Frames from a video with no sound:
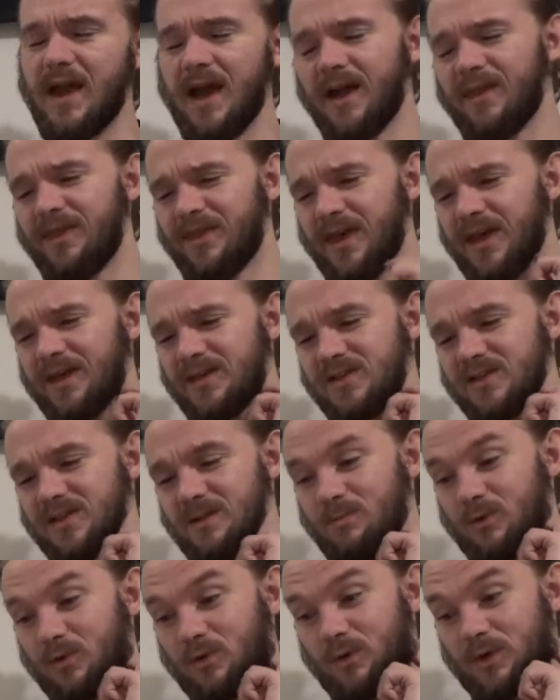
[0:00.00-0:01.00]
And then
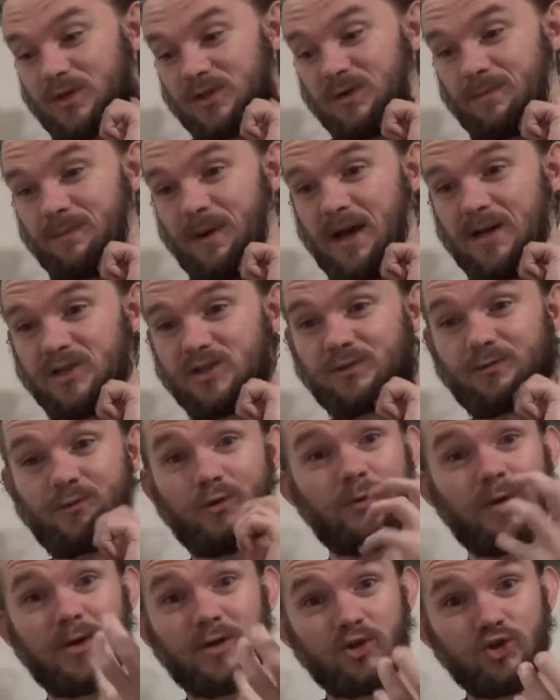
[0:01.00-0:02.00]
Simcoe is the passion
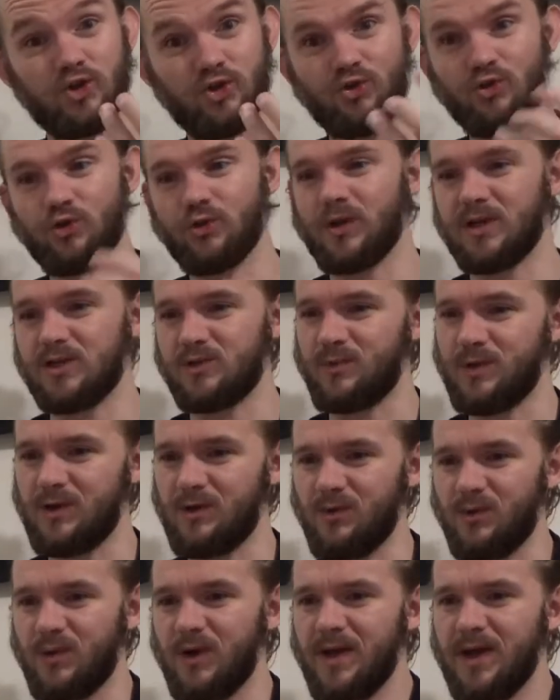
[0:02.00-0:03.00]
fruit one, and Chinook, as we
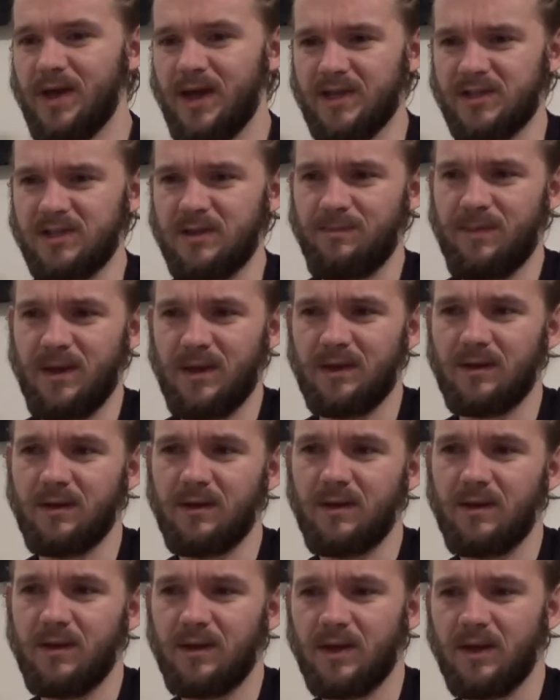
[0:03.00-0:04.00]
know, is the big
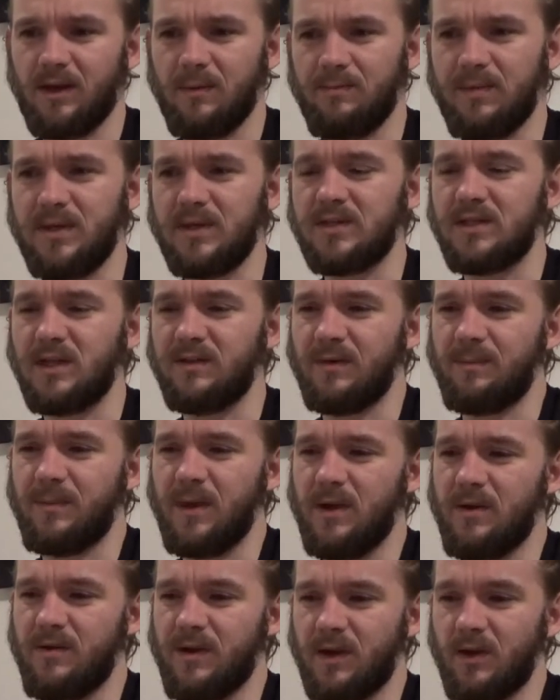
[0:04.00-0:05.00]
kind of beast of a
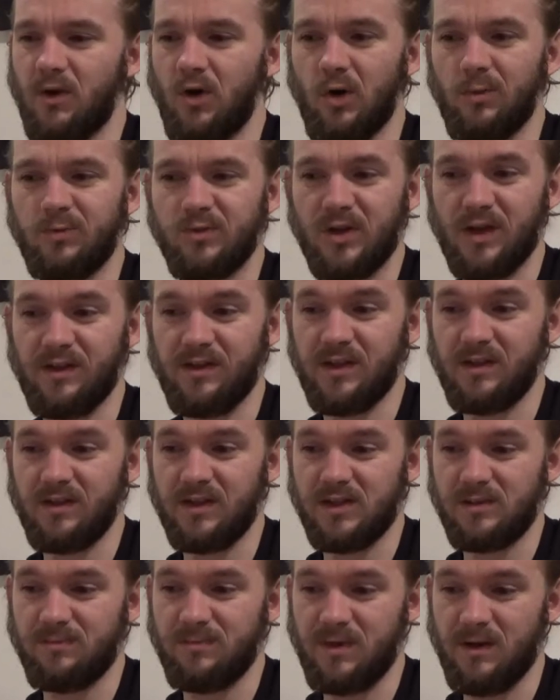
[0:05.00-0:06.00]
bittering hop. So I think
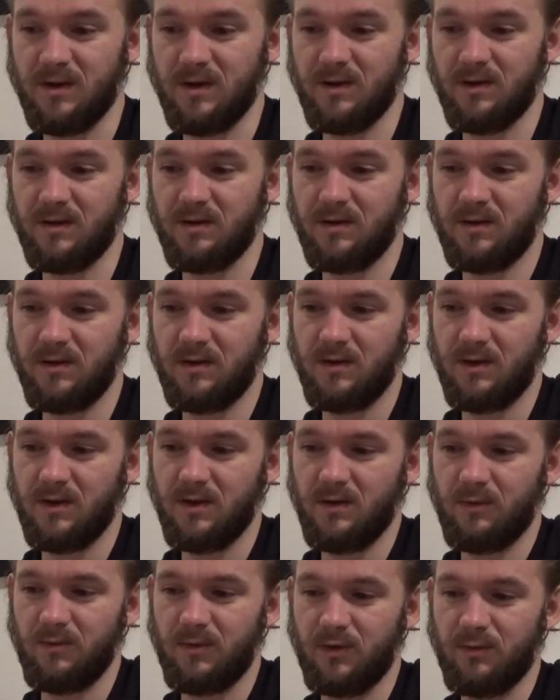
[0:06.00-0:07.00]
this beer
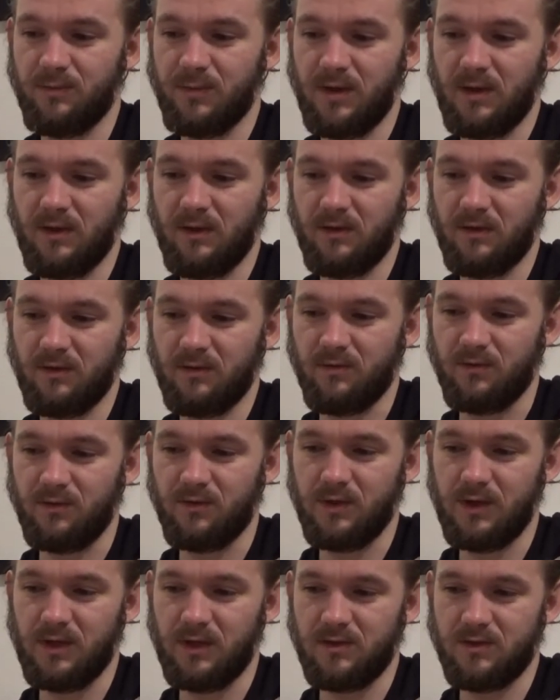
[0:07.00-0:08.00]
will be
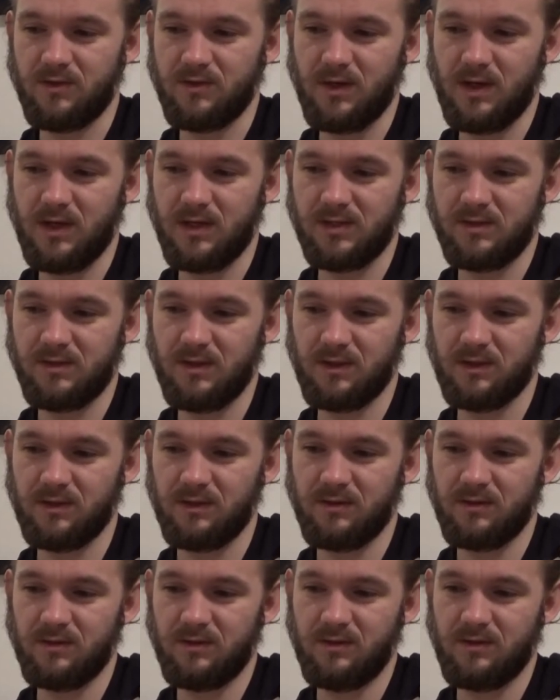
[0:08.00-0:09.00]
really interesting.
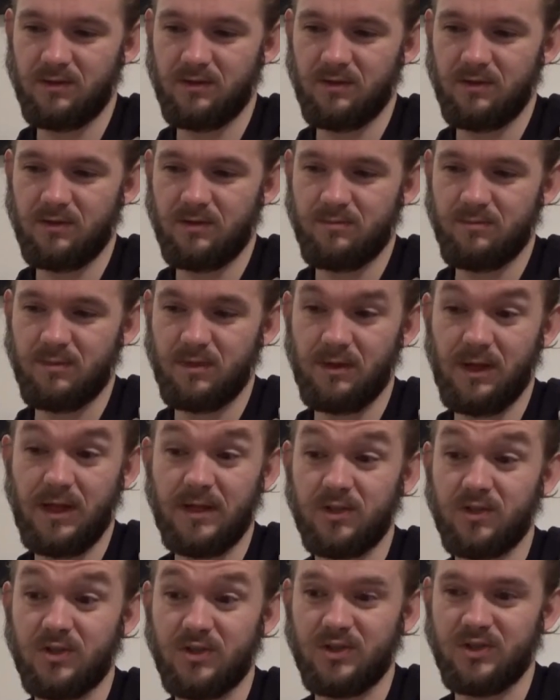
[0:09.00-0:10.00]
But
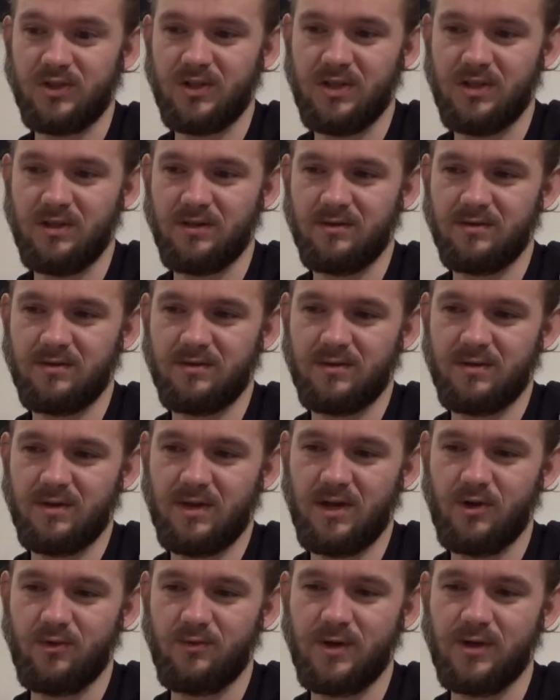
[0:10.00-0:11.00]
let's just see
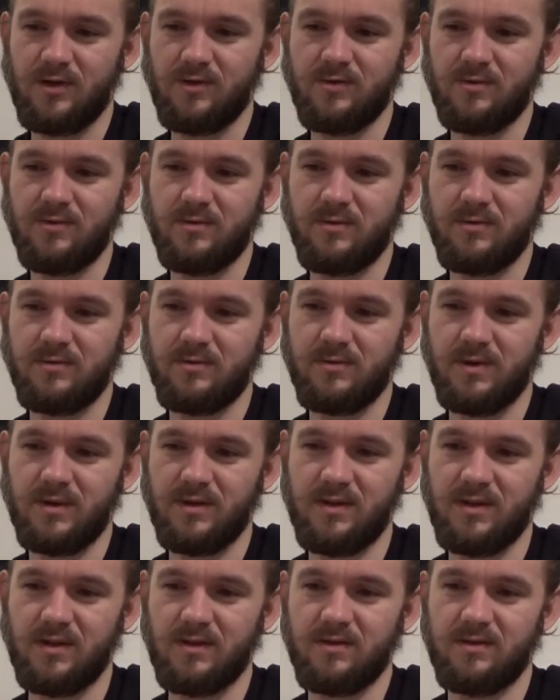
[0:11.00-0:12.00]
how we go
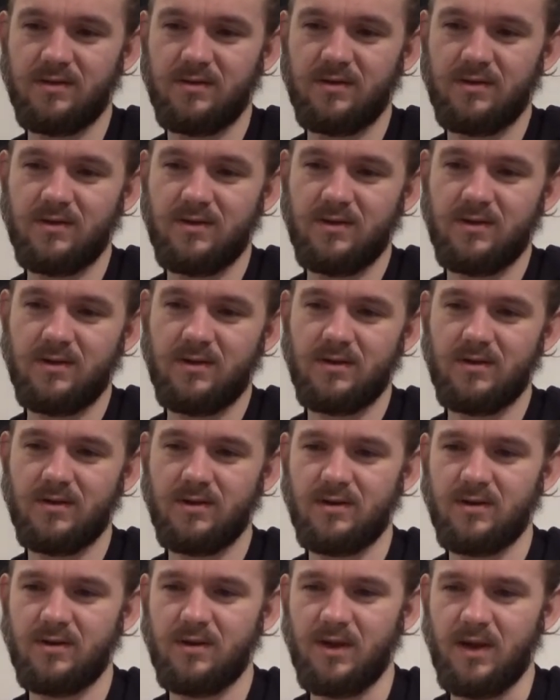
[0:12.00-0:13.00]
with it.
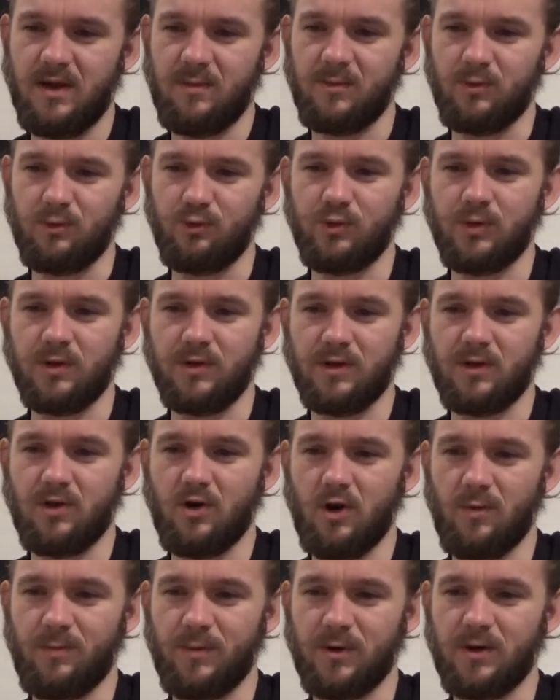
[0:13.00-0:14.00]
Um, look at the
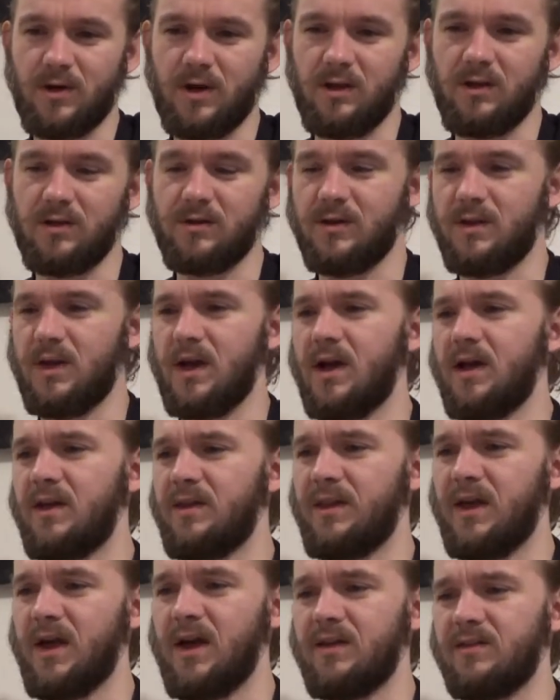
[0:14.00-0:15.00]
copper colour of that.
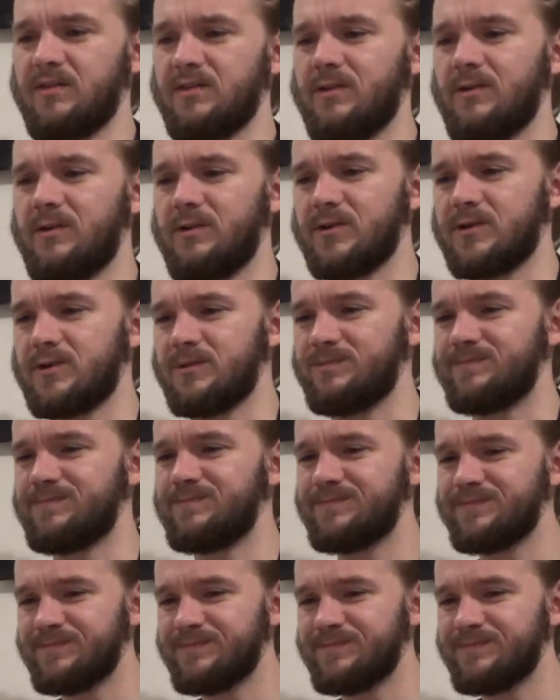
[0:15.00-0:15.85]
That is awesome.